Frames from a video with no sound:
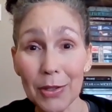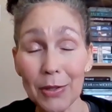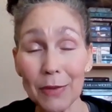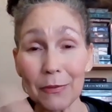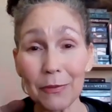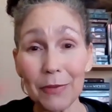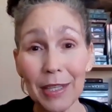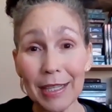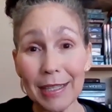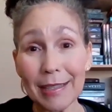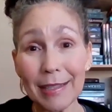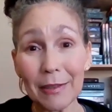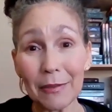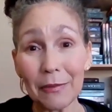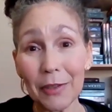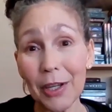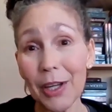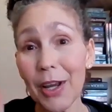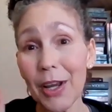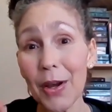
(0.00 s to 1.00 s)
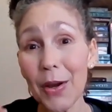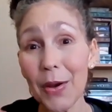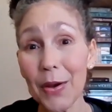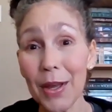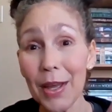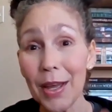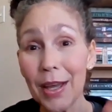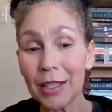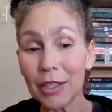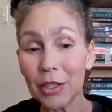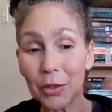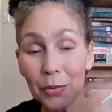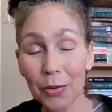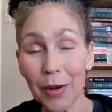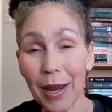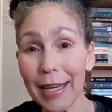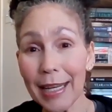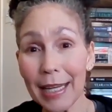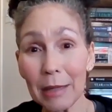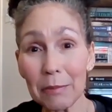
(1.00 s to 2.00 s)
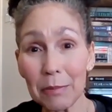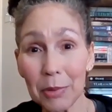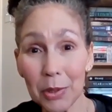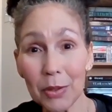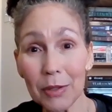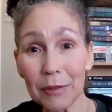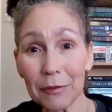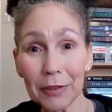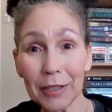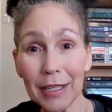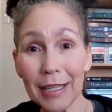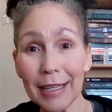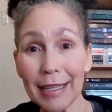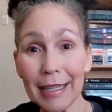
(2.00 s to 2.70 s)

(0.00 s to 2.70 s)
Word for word: So Venus and Virgo trining beautifully,